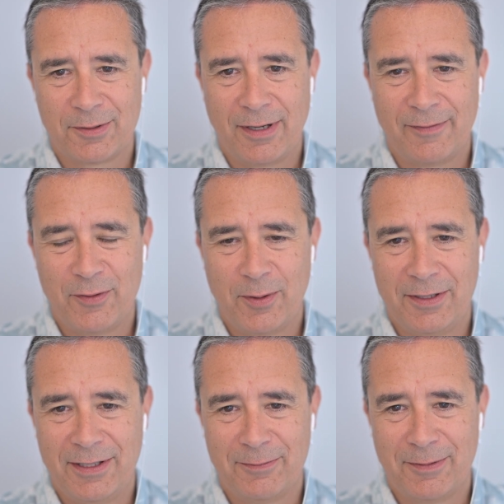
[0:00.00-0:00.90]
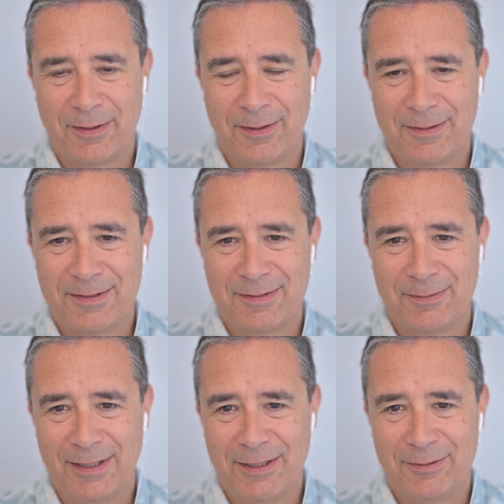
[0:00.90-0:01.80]
so I have no idea whether it's
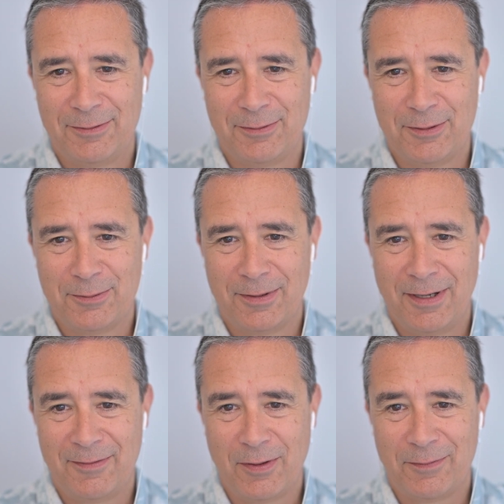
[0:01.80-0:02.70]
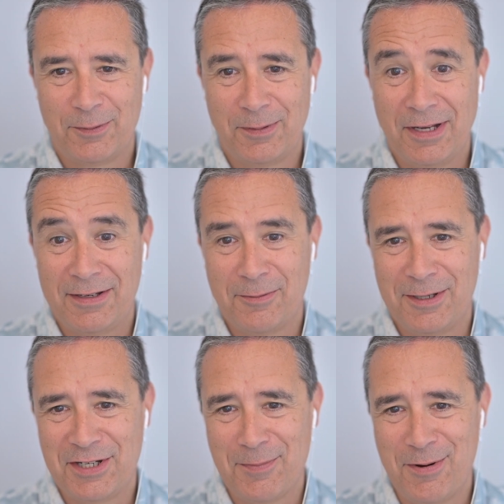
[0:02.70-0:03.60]
related to you or it involves you in any
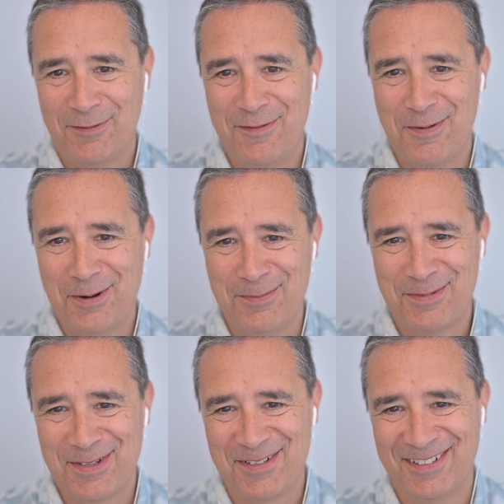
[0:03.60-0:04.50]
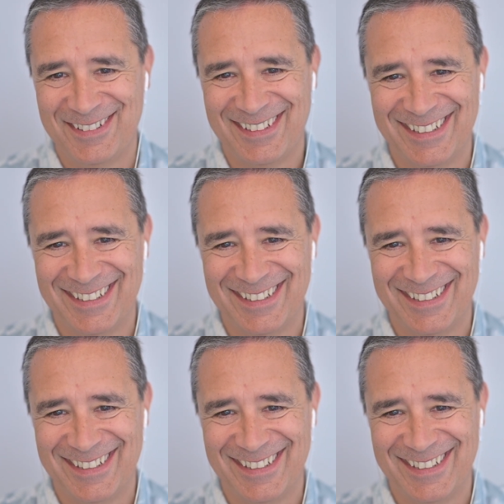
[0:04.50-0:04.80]
way, shape, or form. So